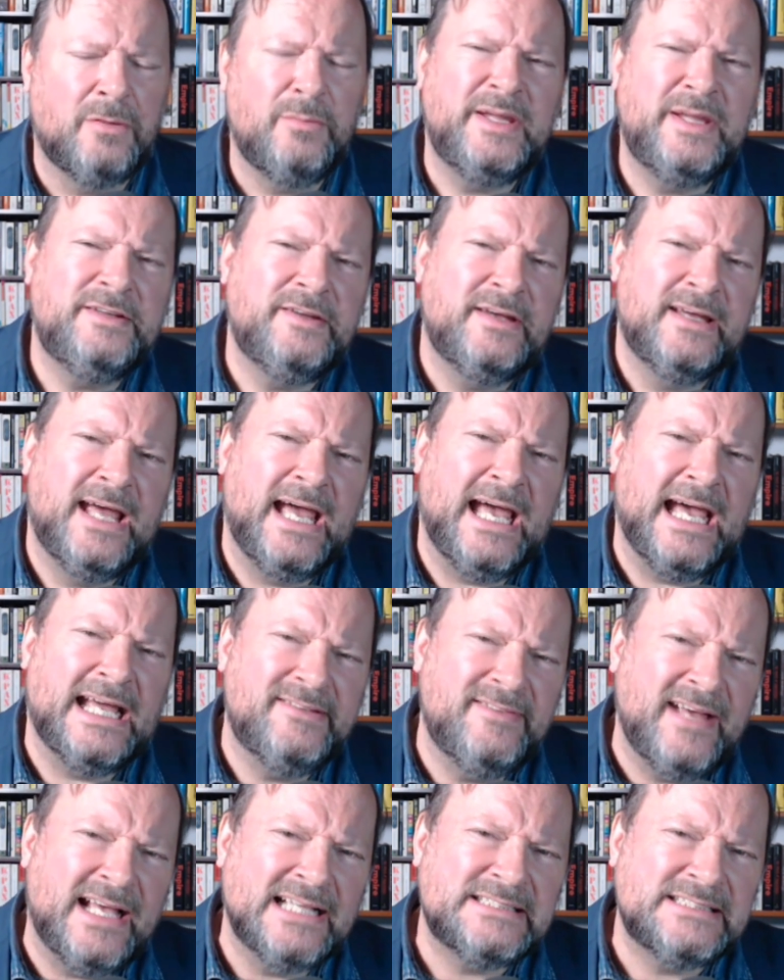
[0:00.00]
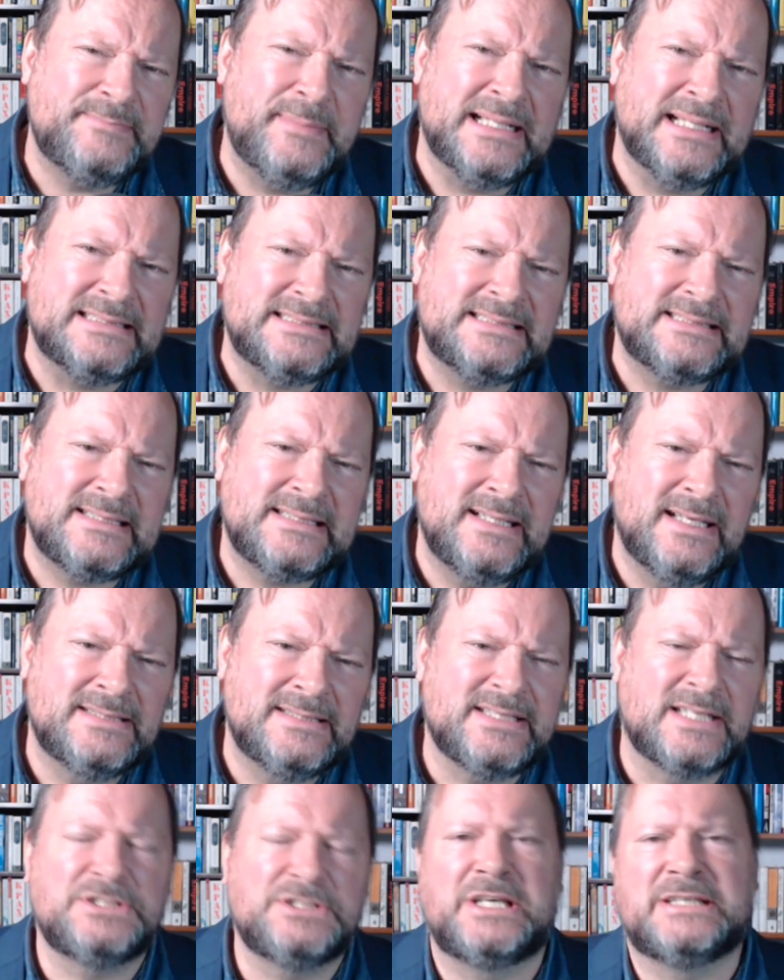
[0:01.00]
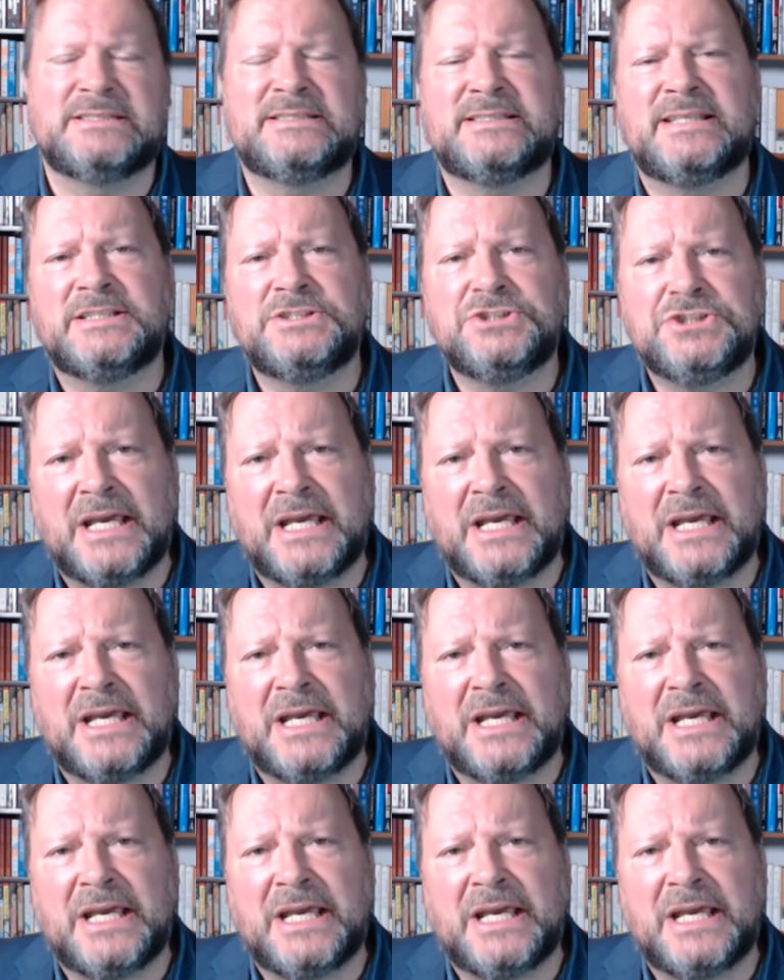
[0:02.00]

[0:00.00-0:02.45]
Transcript: With advancements such as